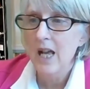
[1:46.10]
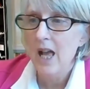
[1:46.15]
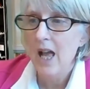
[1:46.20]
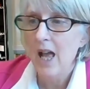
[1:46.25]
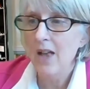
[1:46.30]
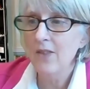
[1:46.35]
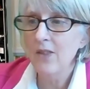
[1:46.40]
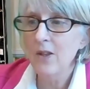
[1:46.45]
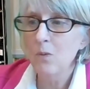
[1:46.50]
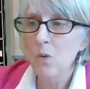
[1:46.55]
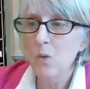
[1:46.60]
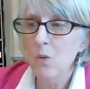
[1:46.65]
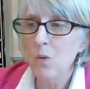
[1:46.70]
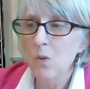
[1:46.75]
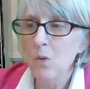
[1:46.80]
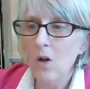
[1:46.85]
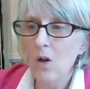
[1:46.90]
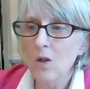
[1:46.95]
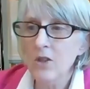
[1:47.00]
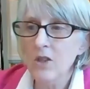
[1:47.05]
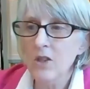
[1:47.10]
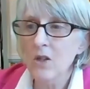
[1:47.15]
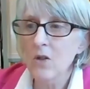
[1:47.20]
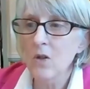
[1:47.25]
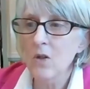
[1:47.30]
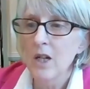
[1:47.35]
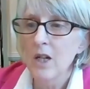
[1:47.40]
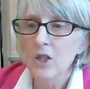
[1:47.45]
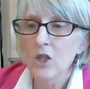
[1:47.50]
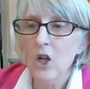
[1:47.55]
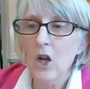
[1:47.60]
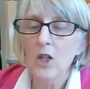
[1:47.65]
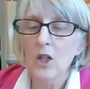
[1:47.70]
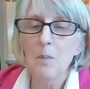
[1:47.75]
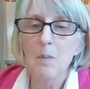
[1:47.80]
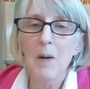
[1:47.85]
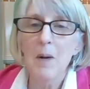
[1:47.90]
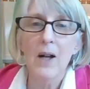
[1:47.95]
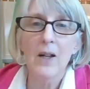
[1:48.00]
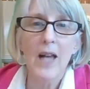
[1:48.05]
And then we'll also talk
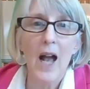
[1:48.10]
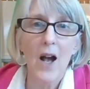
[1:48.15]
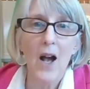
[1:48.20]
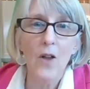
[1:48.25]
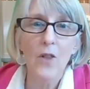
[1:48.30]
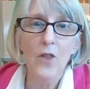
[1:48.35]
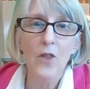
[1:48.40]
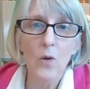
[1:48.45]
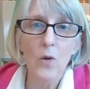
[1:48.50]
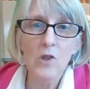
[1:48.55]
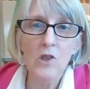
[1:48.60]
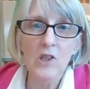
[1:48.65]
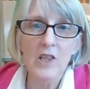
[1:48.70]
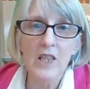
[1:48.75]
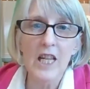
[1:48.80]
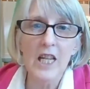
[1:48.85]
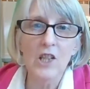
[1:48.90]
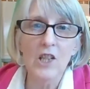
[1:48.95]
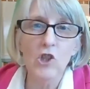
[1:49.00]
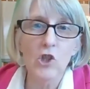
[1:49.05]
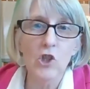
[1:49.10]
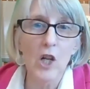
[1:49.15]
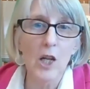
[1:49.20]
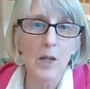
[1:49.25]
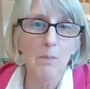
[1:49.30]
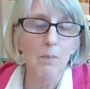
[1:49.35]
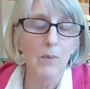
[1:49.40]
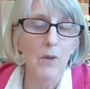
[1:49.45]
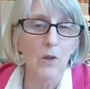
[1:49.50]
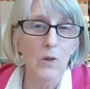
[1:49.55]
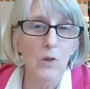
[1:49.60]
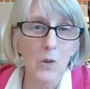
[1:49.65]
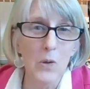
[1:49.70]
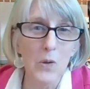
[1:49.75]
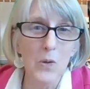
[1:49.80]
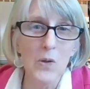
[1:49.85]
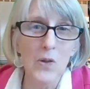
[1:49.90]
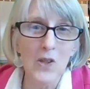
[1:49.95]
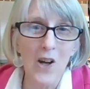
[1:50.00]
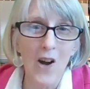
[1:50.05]
about how those things shaped the
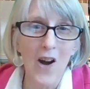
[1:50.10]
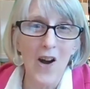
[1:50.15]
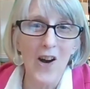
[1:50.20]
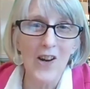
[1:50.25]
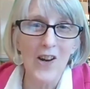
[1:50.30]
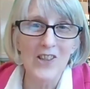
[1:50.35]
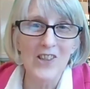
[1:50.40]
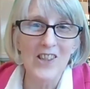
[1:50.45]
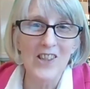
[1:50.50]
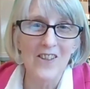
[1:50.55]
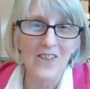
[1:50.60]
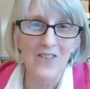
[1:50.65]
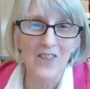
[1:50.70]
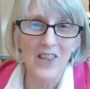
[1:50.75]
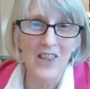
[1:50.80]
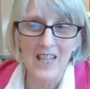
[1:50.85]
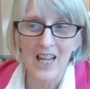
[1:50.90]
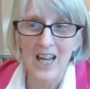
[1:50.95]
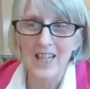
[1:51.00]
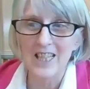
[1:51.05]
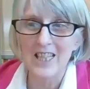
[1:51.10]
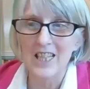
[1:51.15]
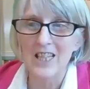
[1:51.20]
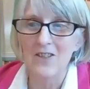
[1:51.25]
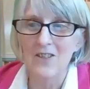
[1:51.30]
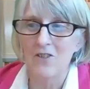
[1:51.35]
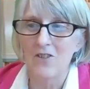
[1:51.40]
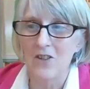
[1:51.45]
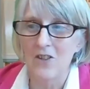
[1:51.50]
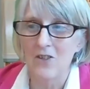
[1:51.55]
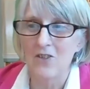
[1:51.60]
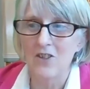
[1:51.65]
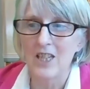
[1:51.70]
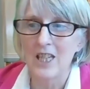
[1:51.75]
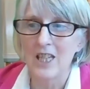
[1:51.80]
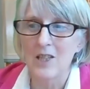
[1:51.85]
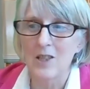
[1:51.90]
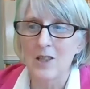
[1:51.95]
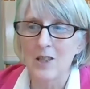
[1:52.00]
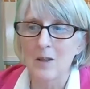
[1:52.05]
cool cars of the
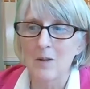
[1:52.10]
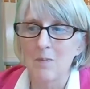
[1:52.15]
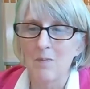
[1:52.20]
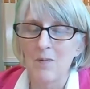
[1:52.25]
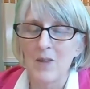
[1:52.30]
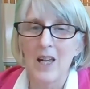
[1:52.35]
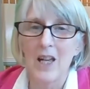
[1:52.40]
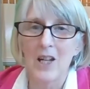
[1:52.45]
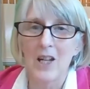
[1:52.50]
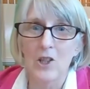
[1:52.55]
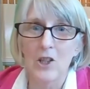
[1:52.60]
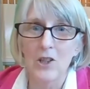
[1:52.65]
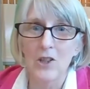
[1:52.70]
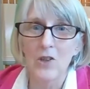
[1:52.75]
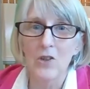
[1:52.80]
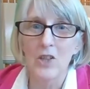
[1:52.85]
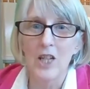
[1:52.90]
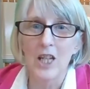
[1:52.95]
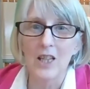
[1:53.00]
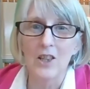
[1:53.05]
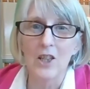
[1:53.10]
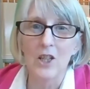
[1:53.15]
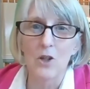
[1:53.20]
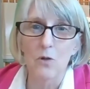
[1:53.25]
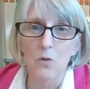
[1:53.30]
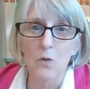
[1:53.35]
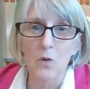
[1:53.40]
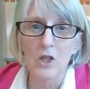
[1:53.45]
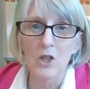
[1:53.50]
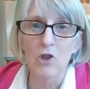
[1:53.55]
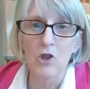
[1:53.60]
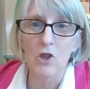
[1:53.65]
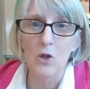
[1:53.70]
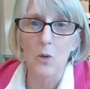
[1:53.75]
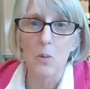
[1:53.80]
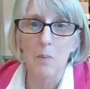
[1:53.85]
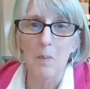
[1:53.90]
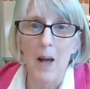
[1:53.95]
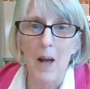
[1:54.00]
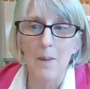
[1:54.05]
1950s, including the
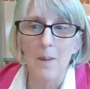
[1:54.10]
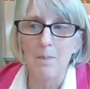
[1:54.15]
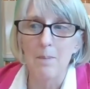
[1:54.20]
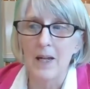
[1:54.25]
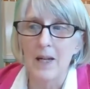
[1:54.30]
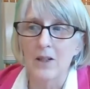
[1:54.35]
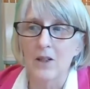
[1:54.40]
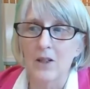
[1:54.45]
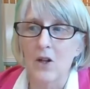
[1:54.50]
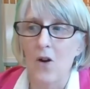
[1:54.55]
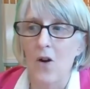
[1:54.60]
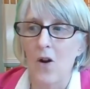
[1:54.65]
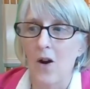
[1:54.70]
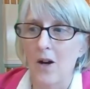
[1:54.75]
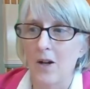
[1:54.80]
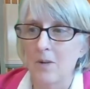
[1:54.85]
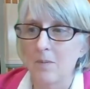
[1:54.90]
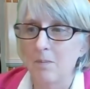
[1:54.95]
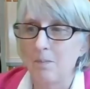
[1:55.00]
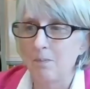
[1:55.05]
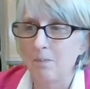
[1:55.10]
original Batman car.